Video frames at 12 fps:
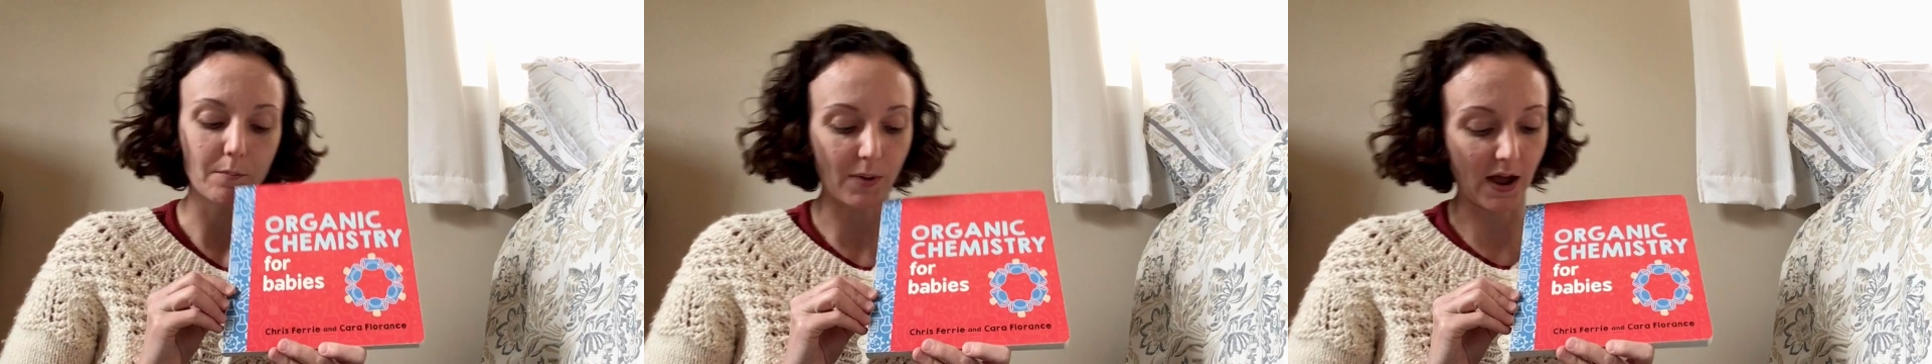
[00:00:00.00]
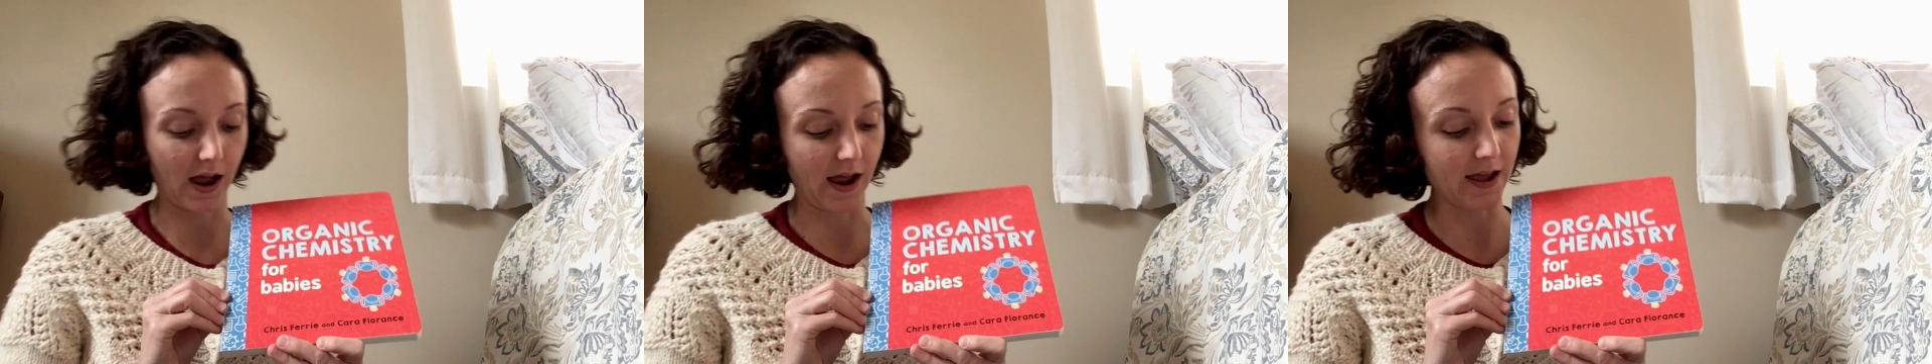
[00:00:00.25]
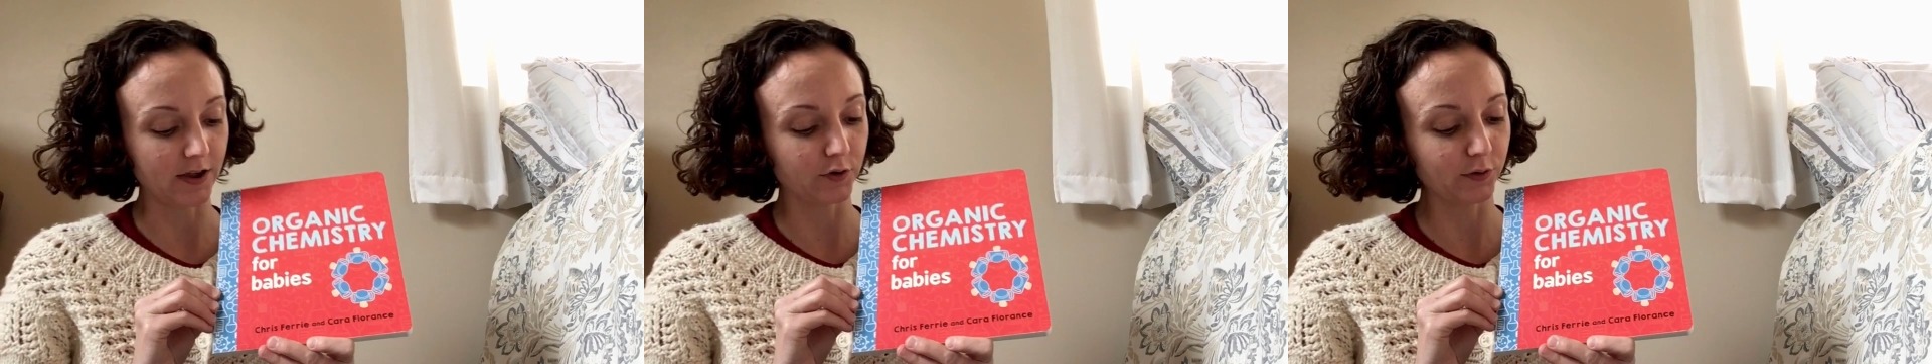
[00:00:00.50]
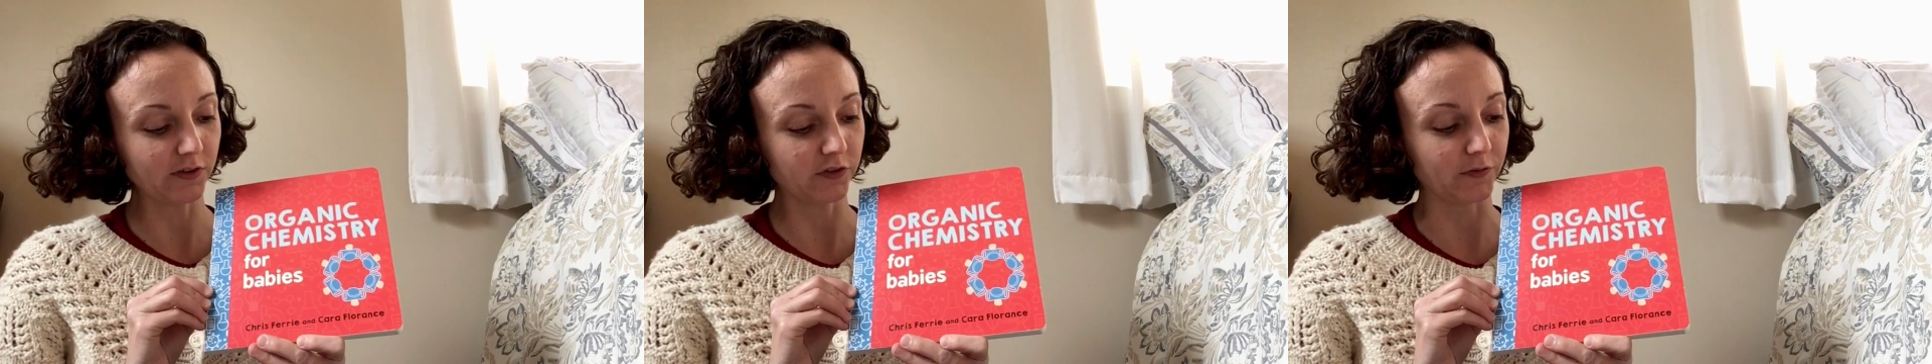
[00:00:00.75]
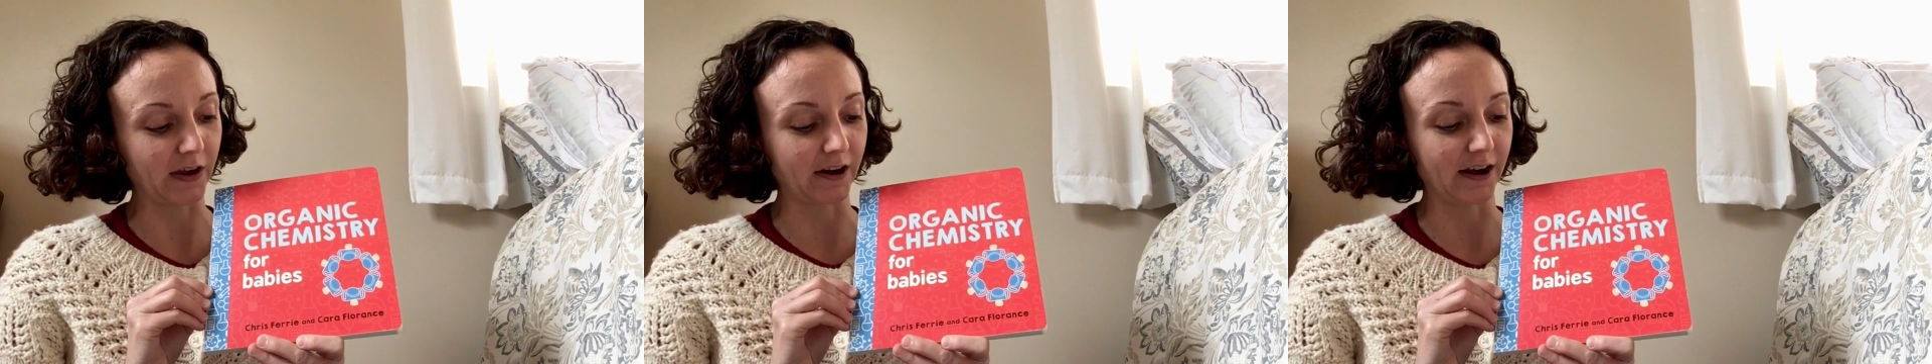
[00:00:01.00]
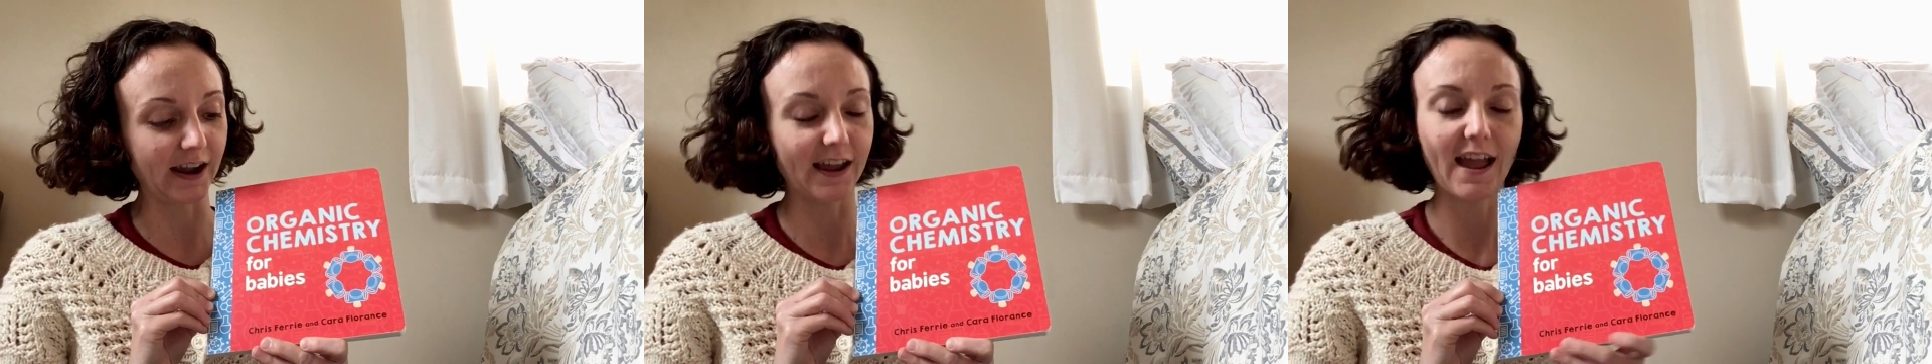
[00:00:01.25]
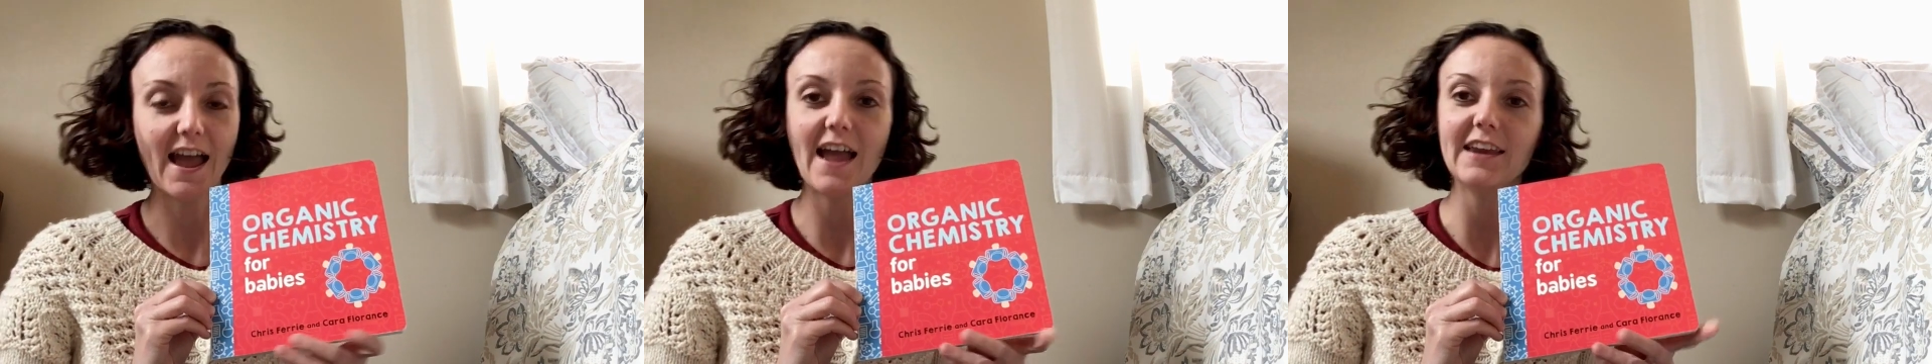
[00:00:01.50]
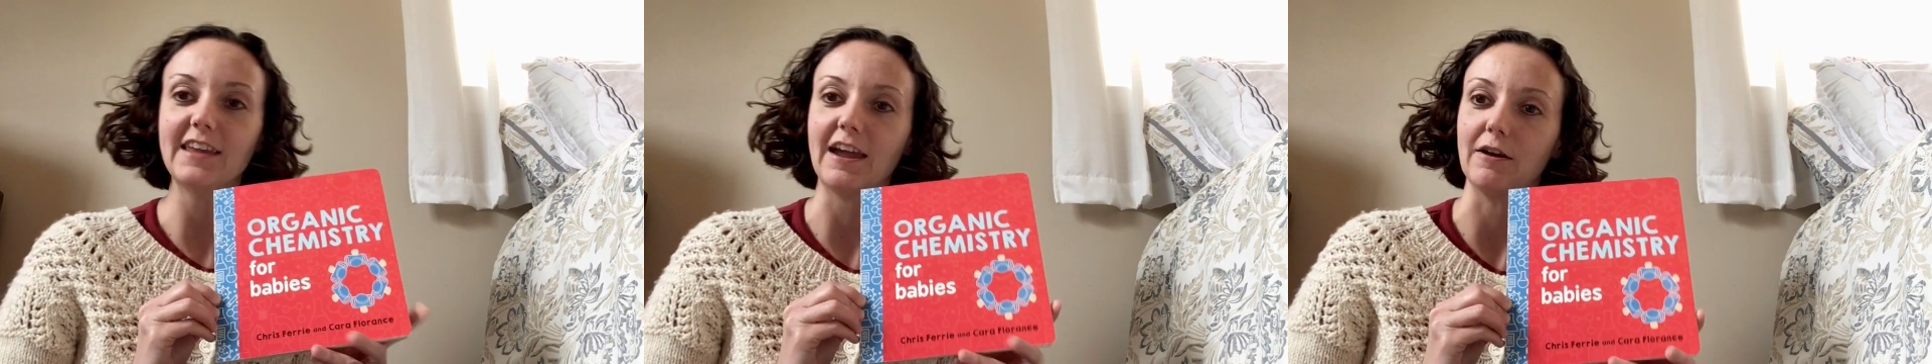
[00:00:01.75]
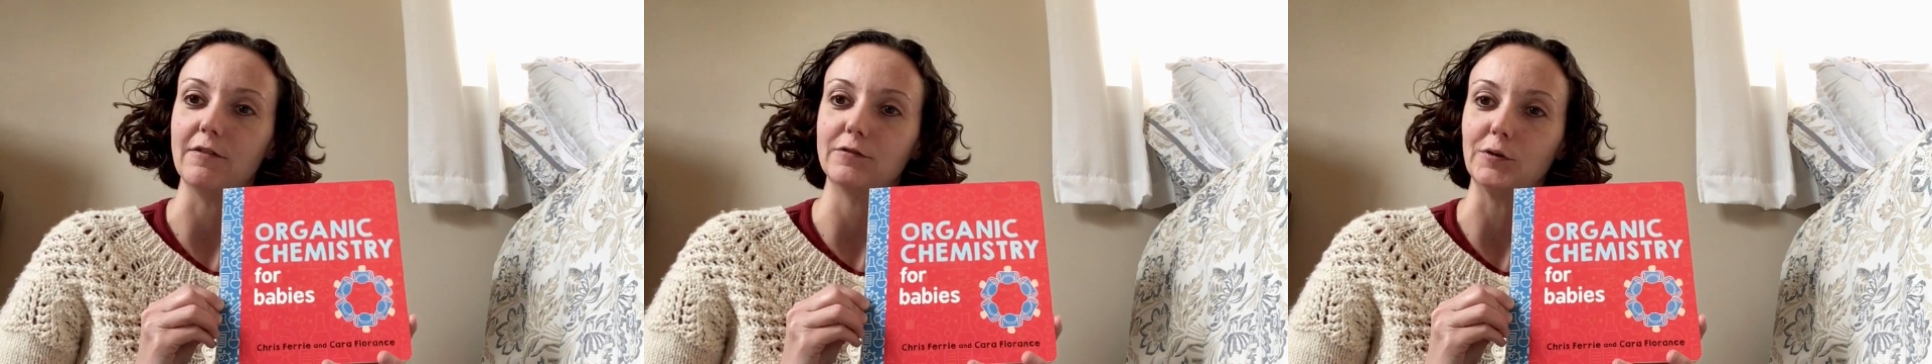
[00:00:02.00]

by Chris Ferrie and Cara